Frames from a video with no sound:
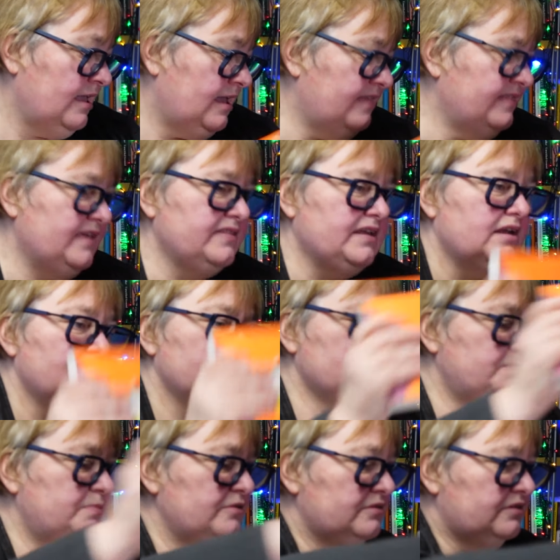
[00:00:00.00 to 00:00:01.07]
And then the
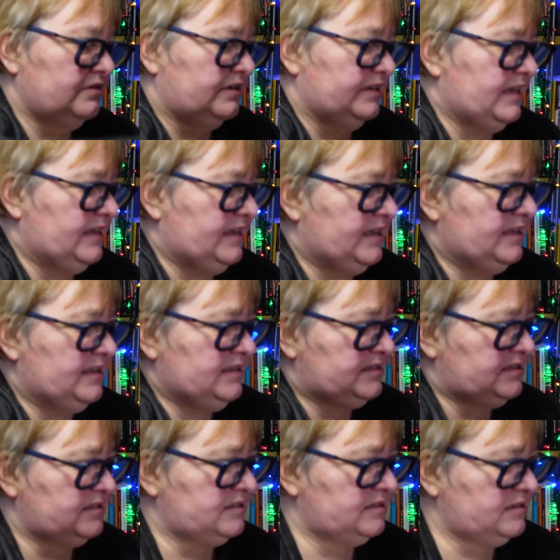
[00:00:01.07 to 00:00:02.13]
last book
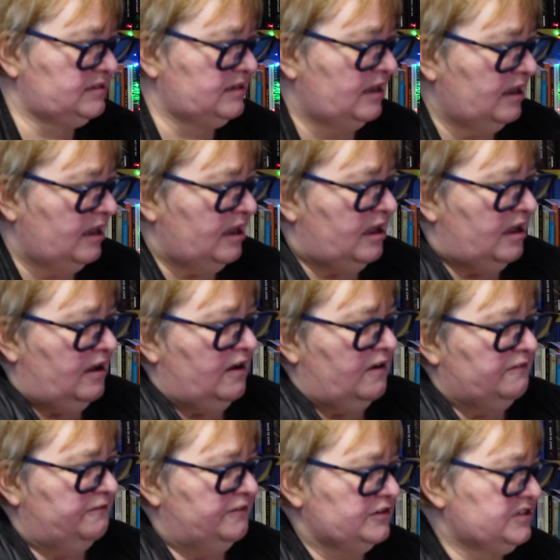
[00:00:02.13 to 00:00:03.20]
is
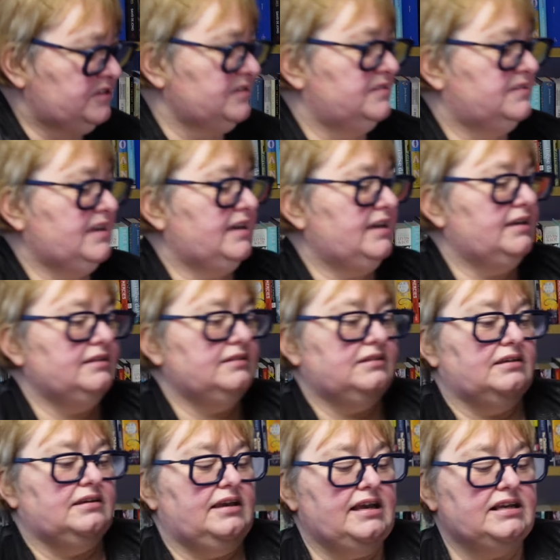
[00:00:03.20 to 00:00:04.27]
Foster
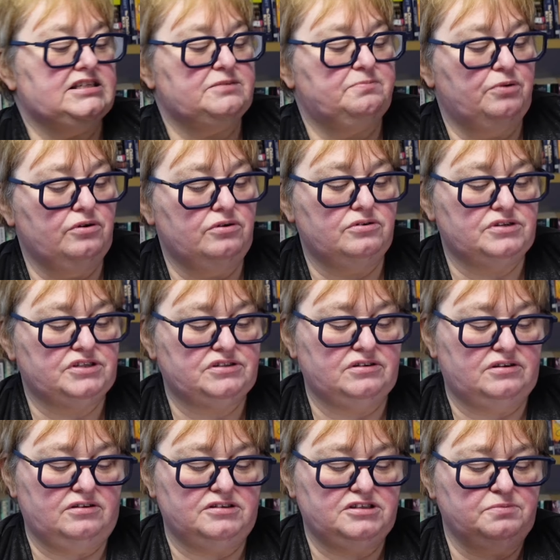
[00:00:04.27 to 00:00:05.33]
Dade Explores the
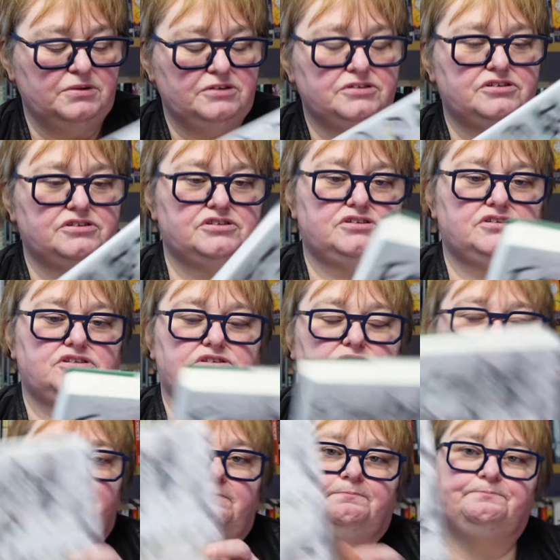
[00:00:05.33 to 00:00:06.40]

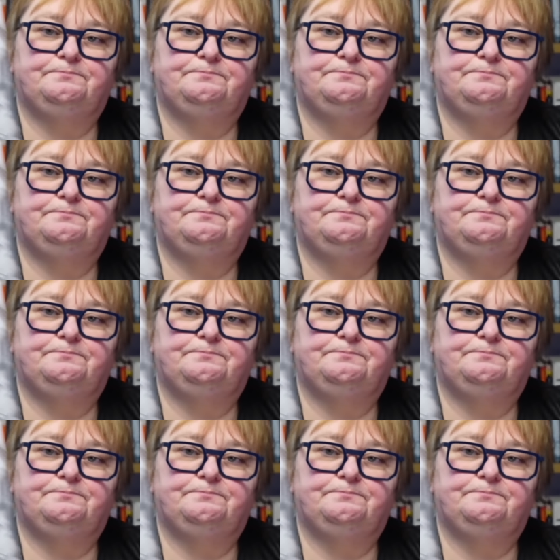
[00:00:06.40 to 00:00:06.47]
Cosmos.